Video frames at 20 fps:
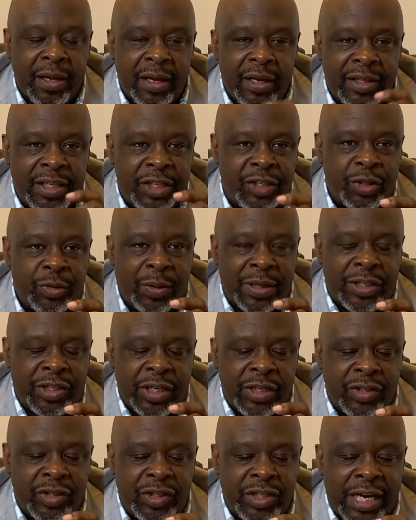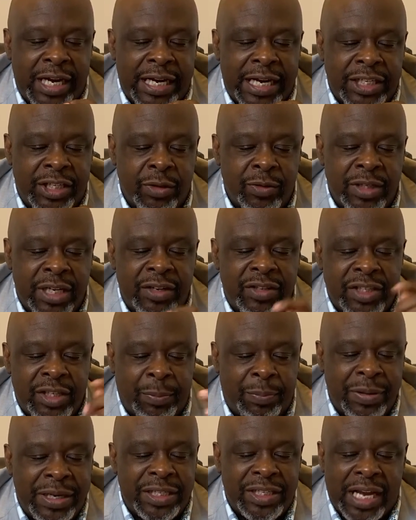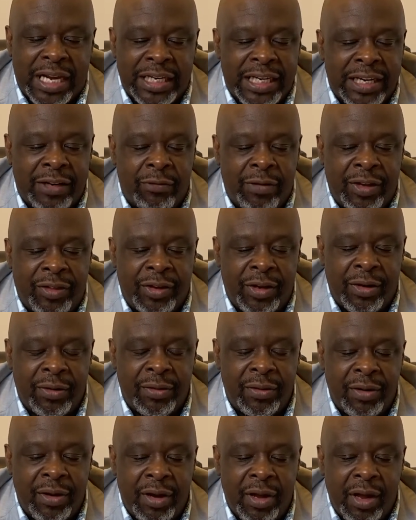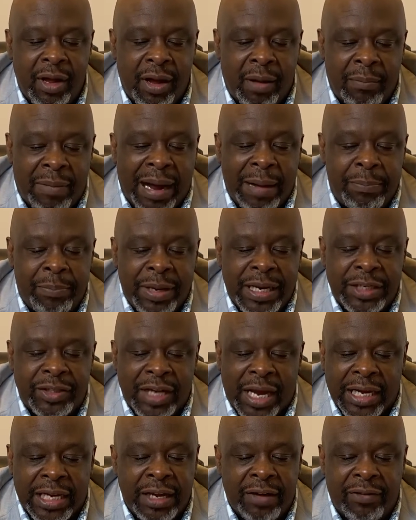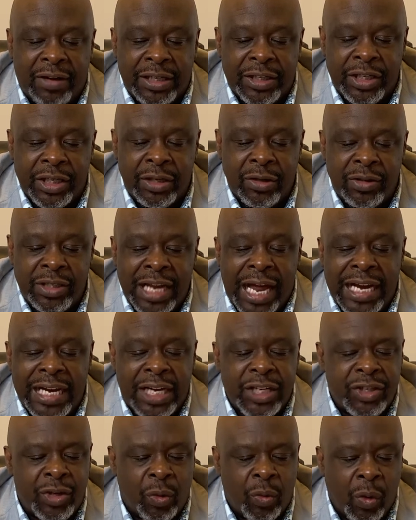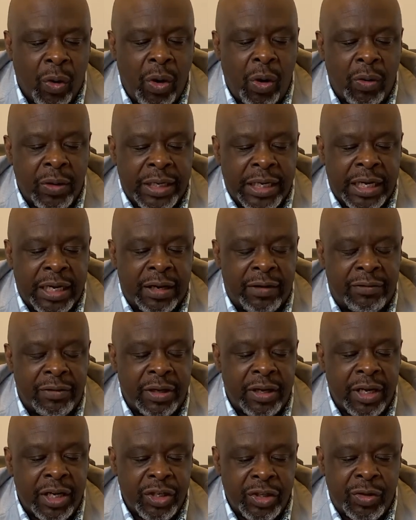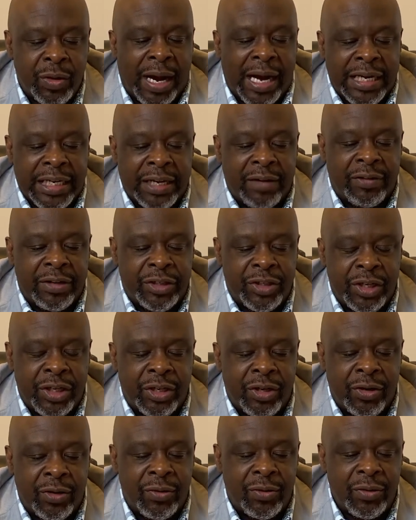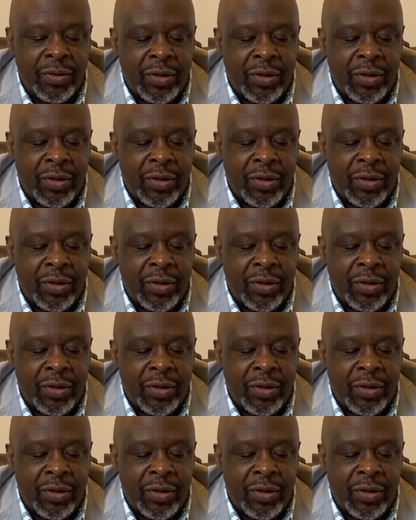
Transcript: this is what Jesus said as he was, he said, peace I leave with you. My peace I give unto you, not as the world give, do I give it to you.